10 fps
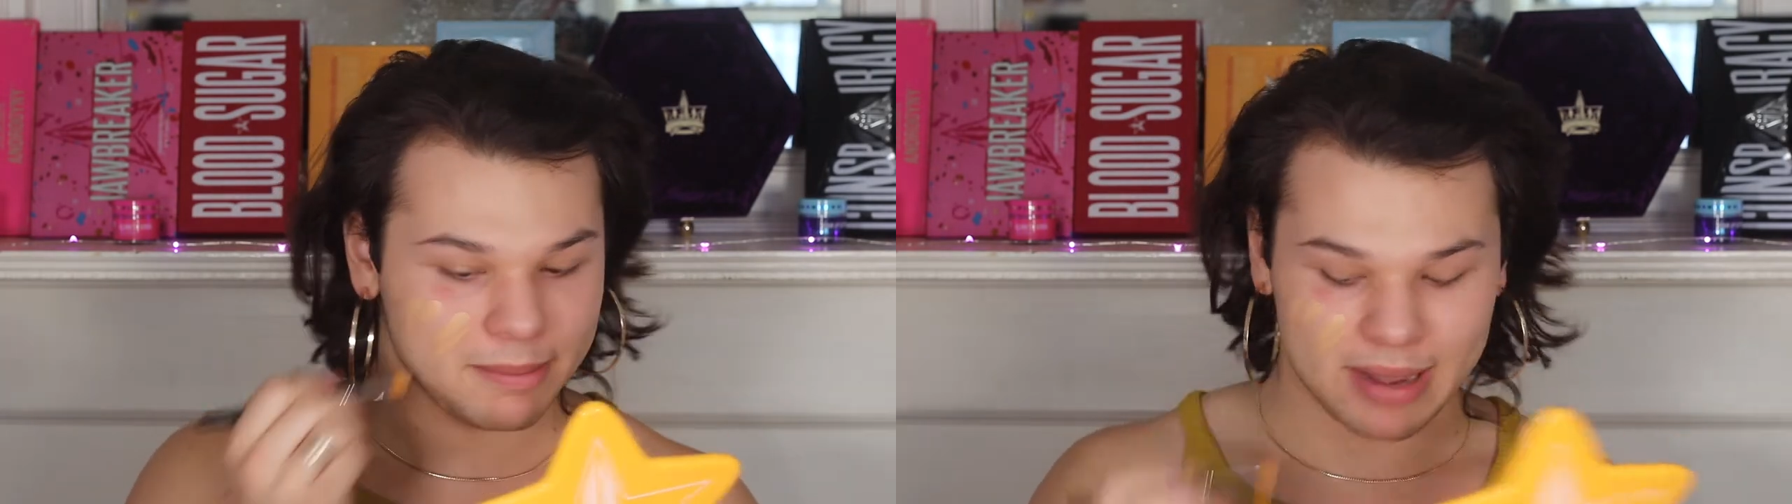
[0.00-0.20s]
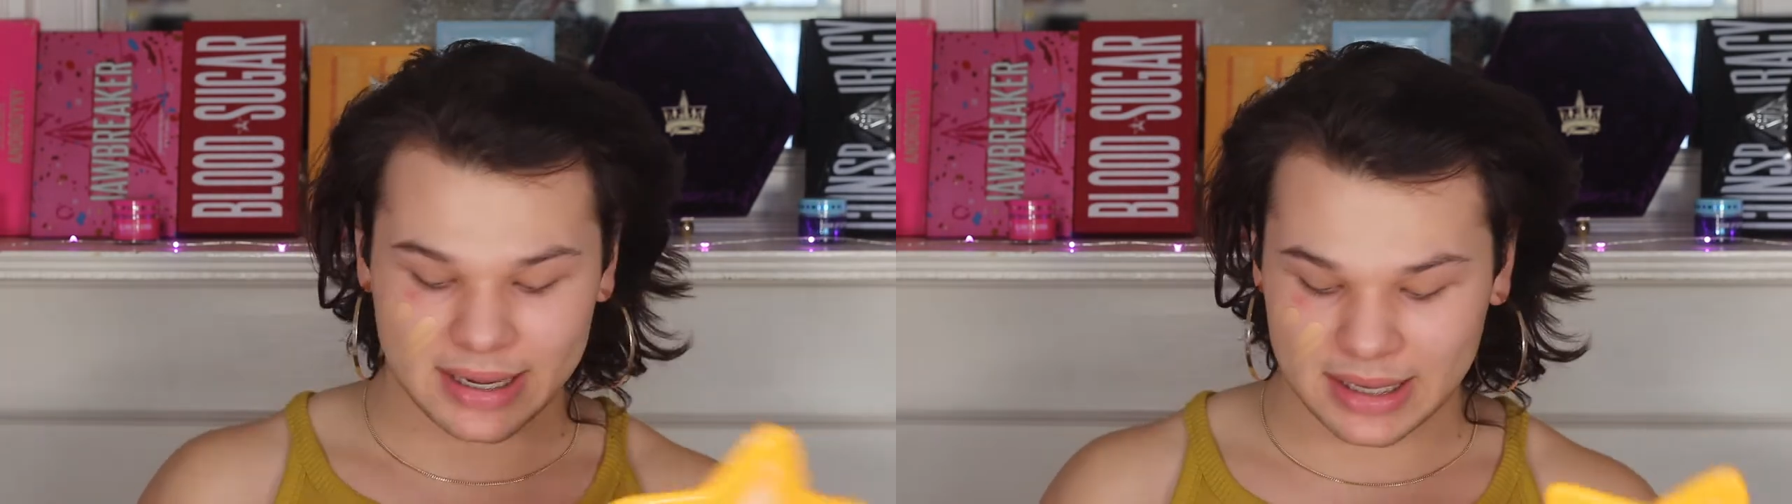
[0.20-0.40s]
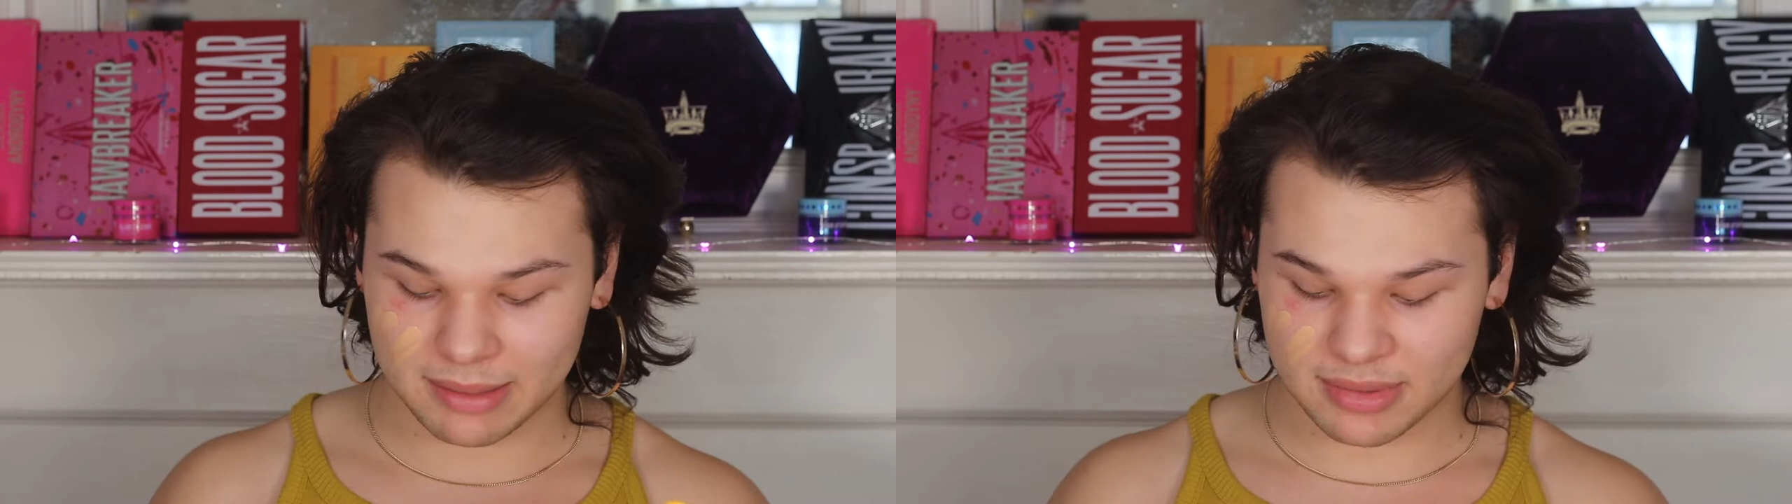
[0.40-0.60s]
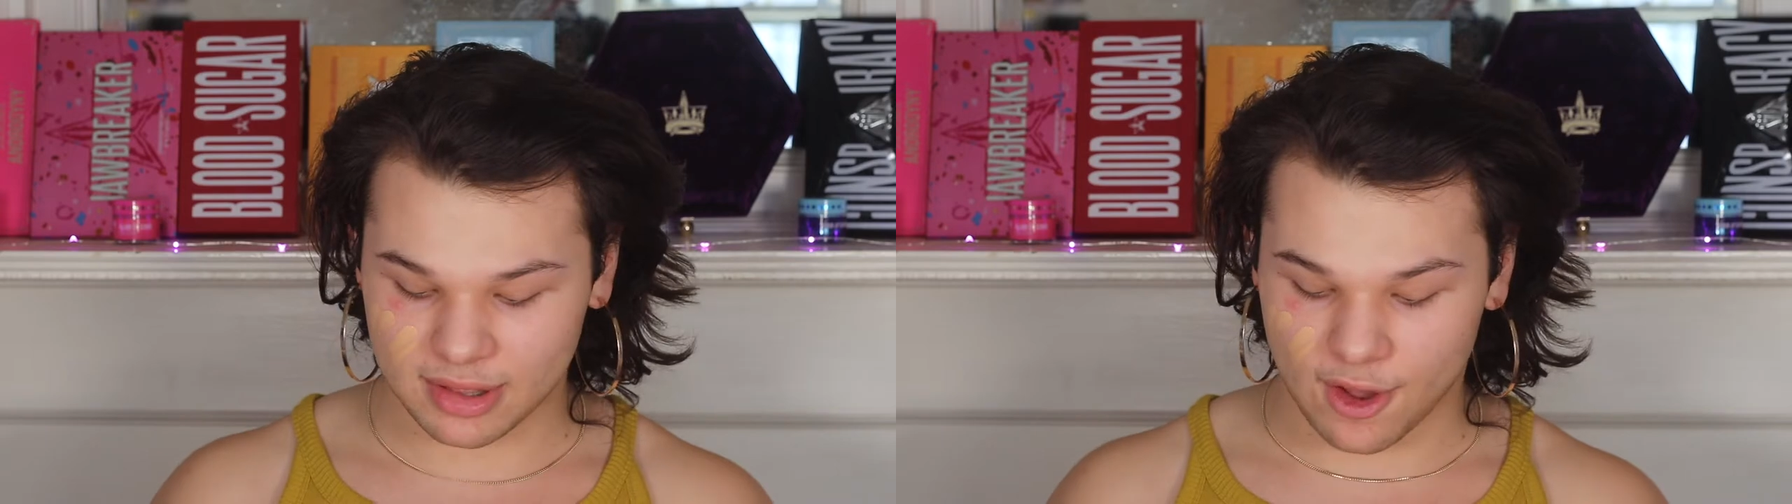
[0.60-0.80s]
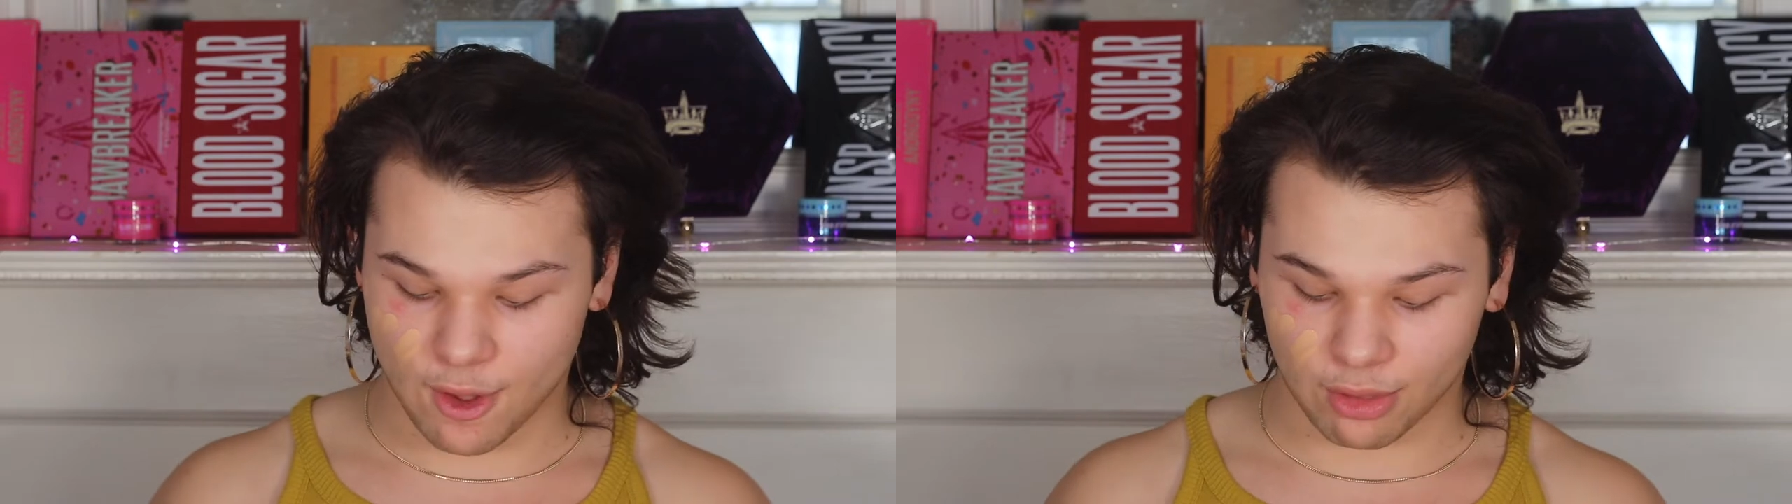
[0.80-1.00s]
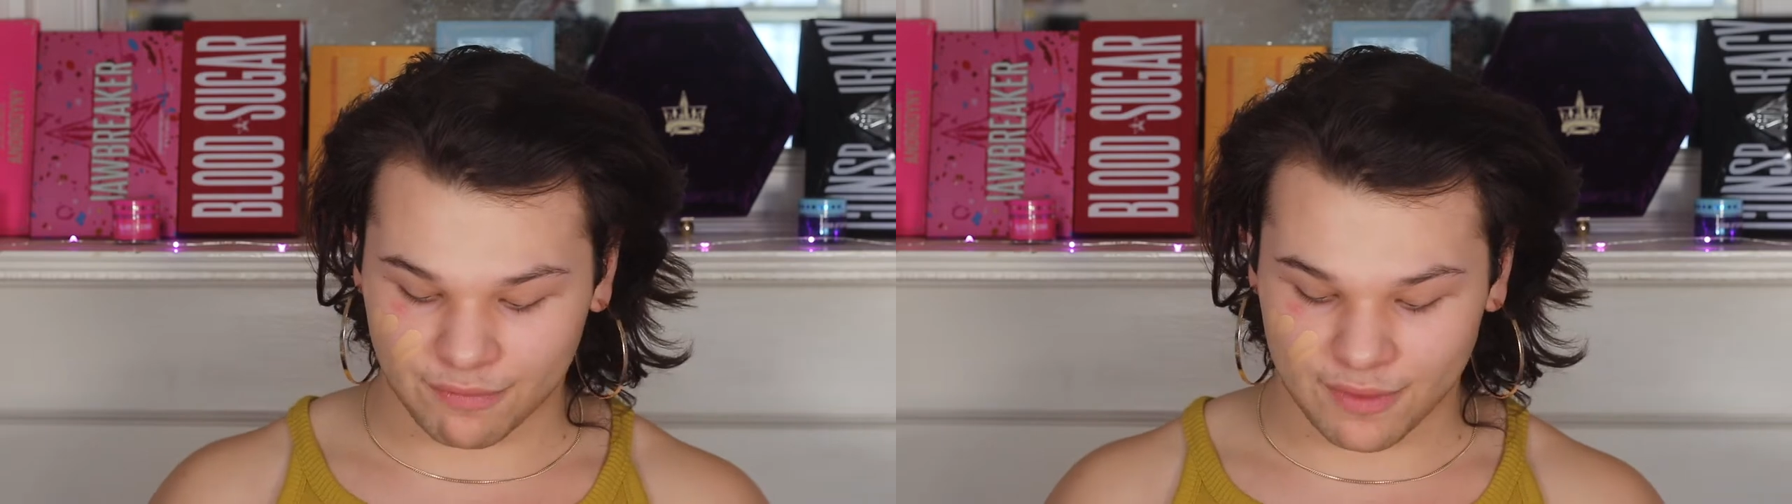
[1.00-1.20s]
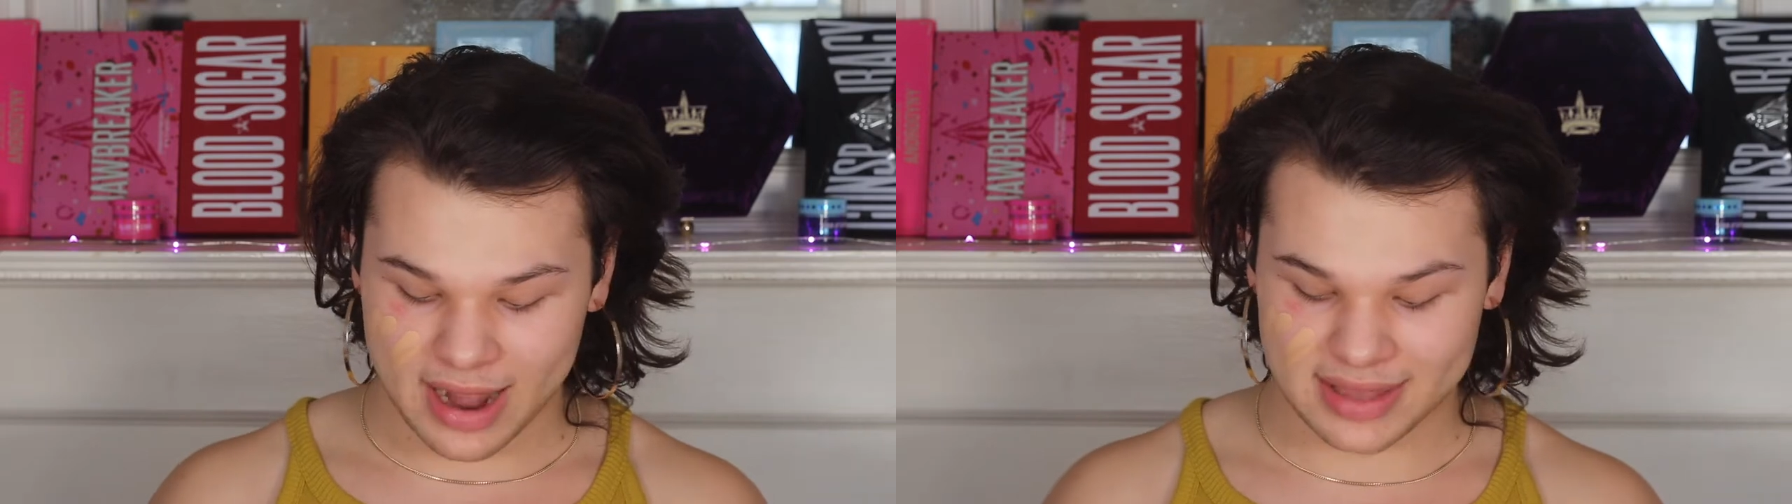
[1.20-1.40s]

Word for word: my name's Oliver,